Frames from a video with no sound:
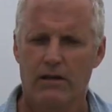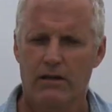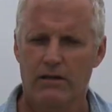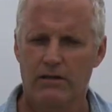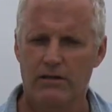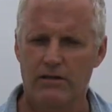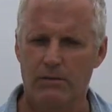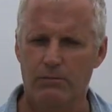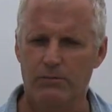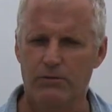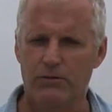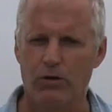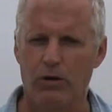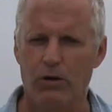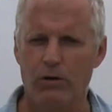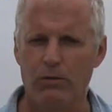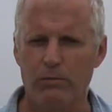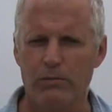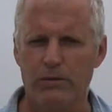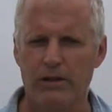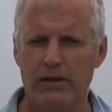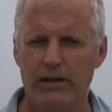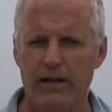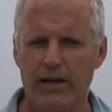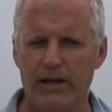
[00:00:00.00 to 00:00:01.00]
is
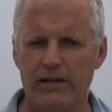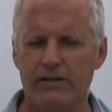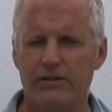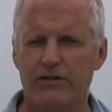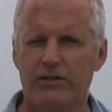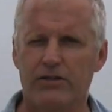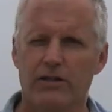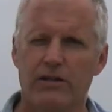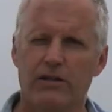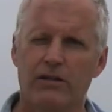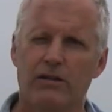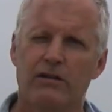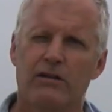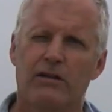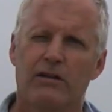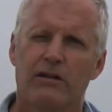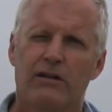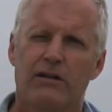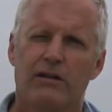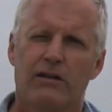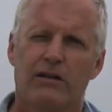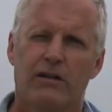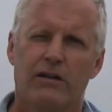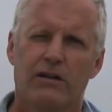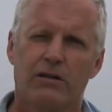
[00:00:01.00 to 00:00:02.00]
absorbed the next year
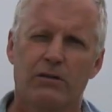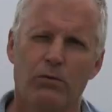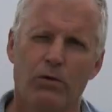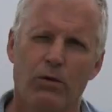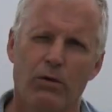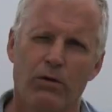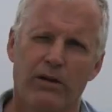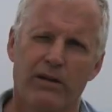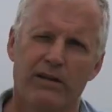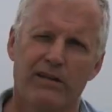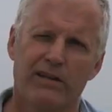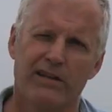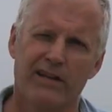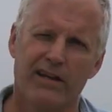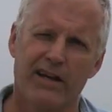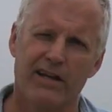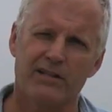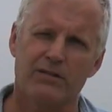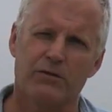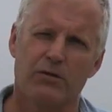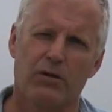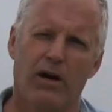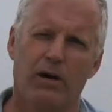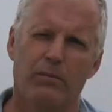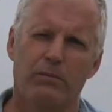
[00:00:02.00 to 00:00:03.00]
in growing the
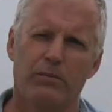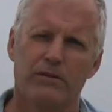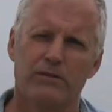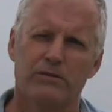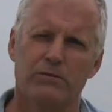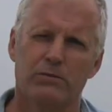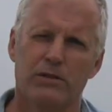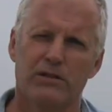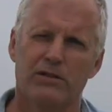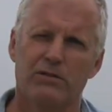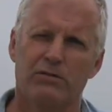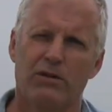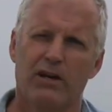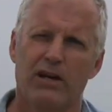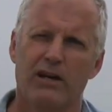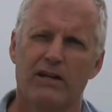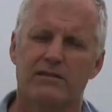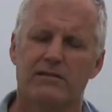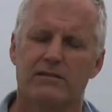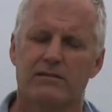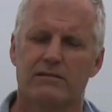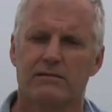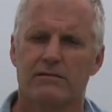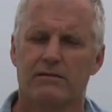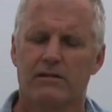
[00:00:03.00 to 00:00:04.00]
next crop of
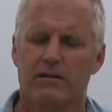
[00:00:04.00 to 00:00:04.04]
switchgrass,